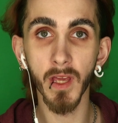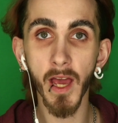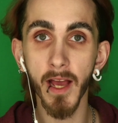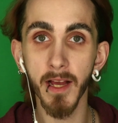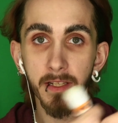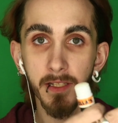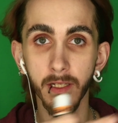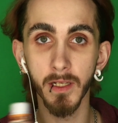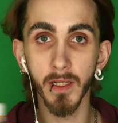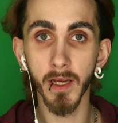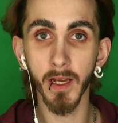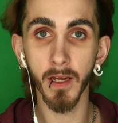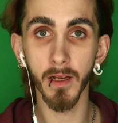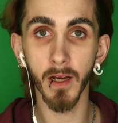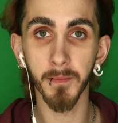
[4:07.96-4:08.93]
Yes,
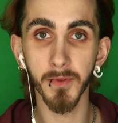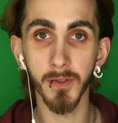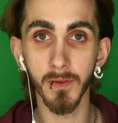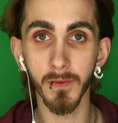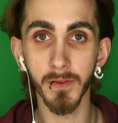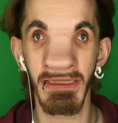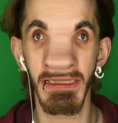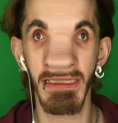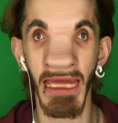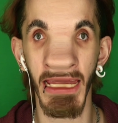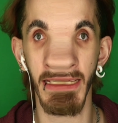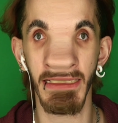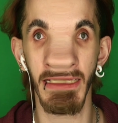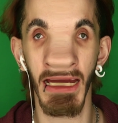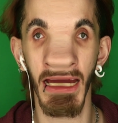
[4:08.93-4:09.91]
indeed. I'm so
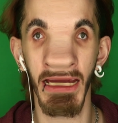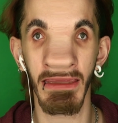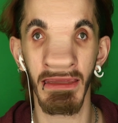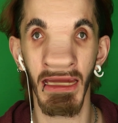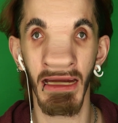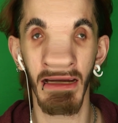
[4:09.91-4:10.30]
sexy right